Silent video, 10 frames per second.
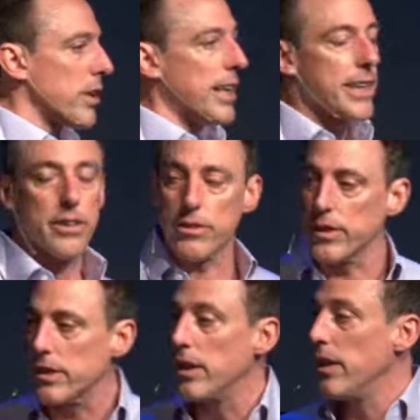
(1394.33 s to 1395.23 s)
like in
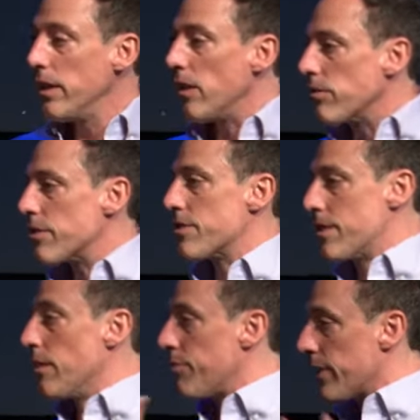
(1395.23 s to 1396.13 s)
Greek, you know, just
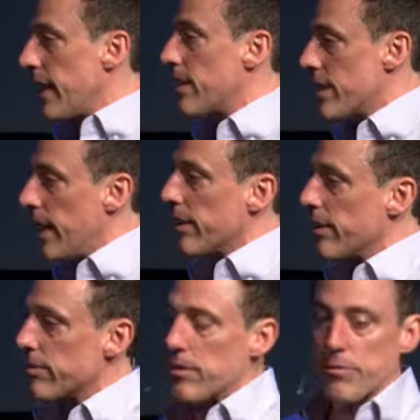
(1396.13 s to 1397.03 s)
different
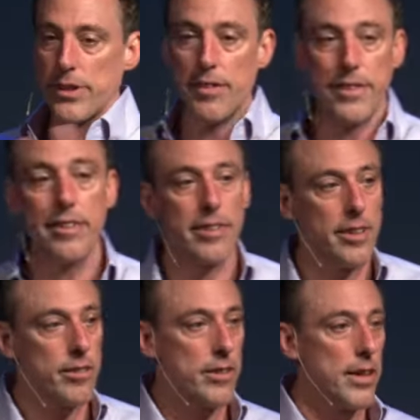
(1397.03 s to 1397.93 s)
nationalities, different
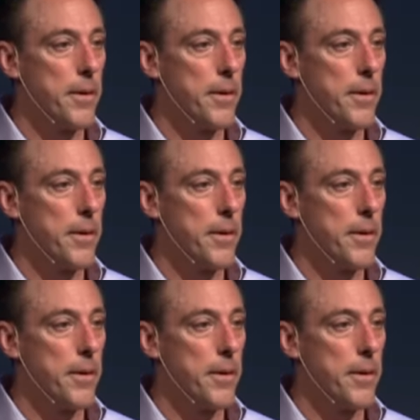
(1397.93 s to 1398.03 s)
ethnicities.